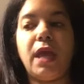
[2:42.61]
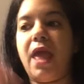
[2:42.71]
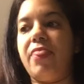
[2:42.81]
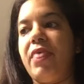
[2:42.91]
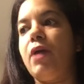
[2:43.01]

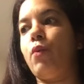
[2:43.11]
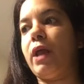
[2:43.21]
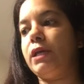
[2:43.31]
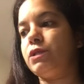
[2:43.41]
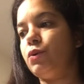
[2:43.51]
And then what
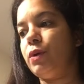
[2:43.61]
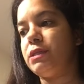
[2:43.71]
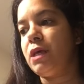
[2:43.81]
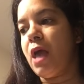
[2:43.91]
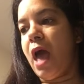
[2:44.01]
I do
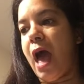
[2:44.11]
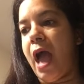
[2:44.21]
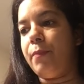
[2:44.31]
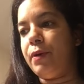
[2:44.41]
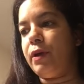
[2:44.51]
is
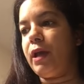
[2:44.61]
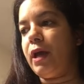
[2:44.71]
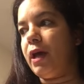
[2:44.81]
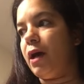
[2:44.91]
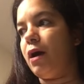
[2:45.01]
I put
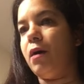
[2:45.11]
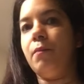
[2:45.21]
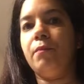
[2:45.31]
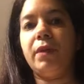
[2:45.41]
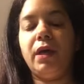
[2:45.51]

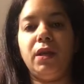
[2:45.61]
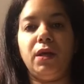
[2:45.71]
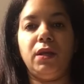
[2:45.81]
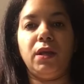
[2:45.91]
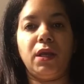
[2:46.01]

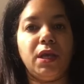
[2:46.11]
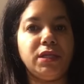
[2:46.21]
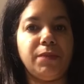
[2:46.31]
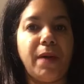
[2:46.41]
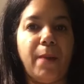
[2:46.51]
in a
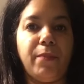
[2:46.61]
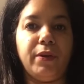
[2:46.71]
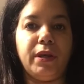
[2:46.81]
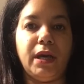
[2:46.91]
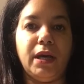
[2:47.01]
Q-tip, I
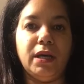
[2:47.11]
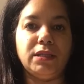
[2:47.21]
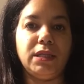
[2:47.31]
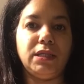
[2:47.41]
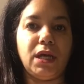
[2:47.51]
put
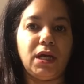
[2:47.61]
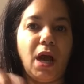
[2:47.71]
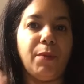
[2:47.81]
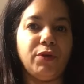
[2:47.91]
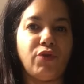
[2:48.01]
a
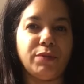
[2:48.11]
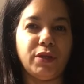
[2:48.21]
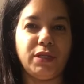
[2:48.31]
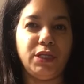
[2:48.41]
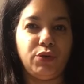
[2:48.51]
couple drops
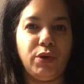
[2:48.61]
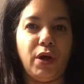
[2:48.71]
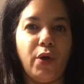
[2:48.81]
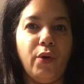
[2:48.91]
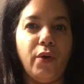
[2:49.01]
of tea tree
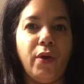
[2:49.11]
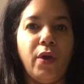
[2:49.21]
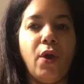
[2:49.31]
oil,